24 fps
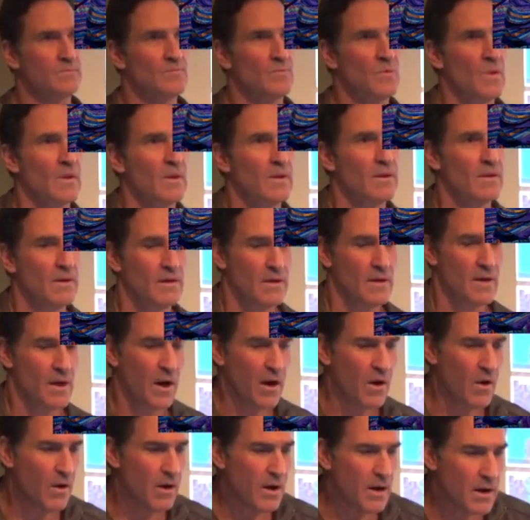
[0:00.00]
Is that on here?
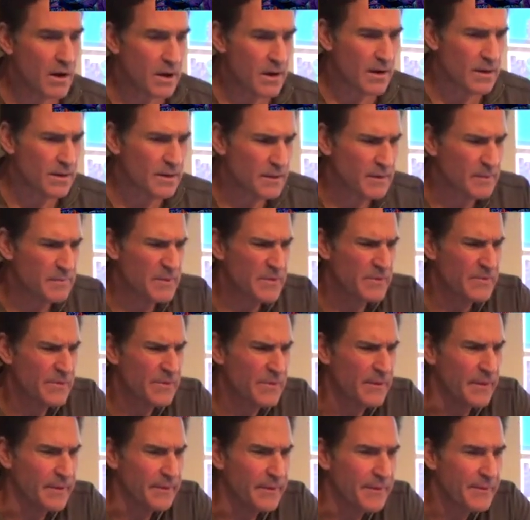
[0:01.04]
Oh, uh, let me
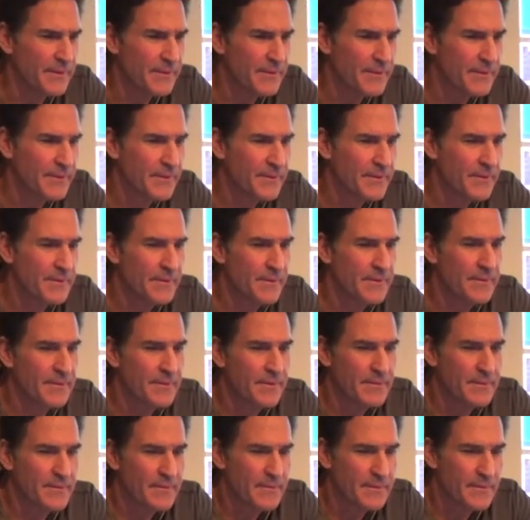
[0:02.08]
see. Maybe
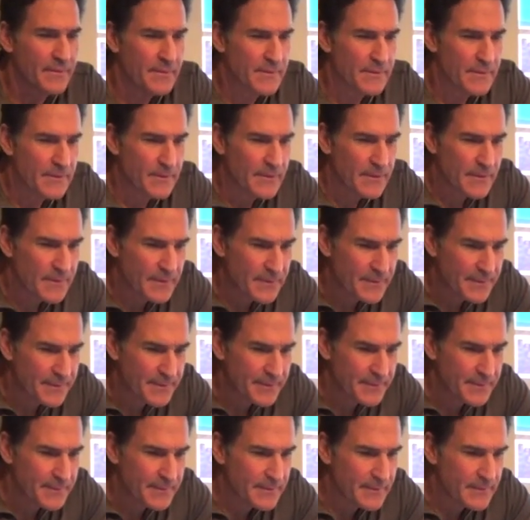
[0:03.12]
some people haven't seen it.
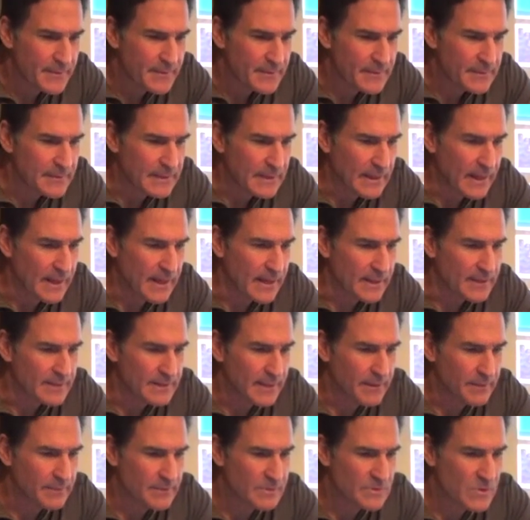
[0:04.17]
Yeah,
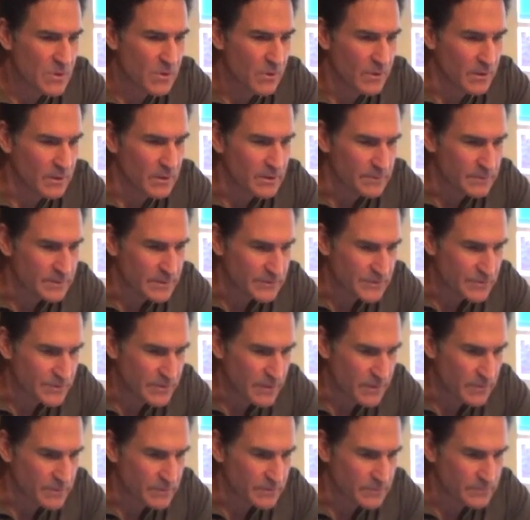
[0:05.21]
that one's called
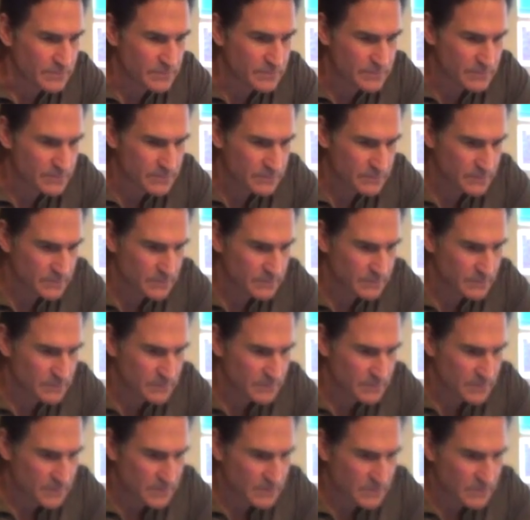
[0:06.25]
Stone
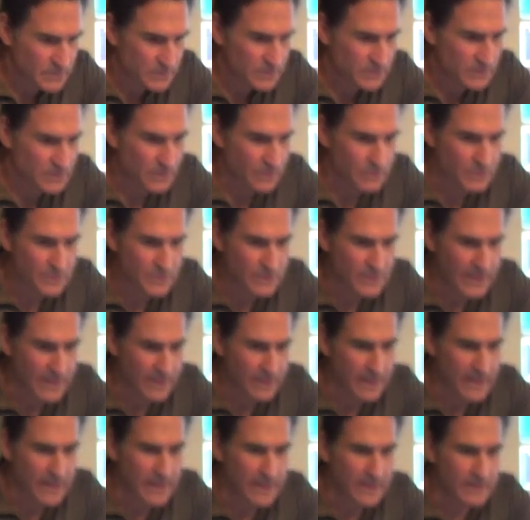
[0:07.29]
Stone
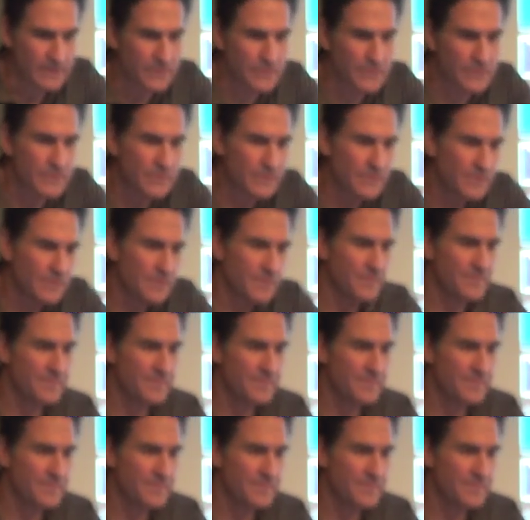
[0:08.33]
Staircase.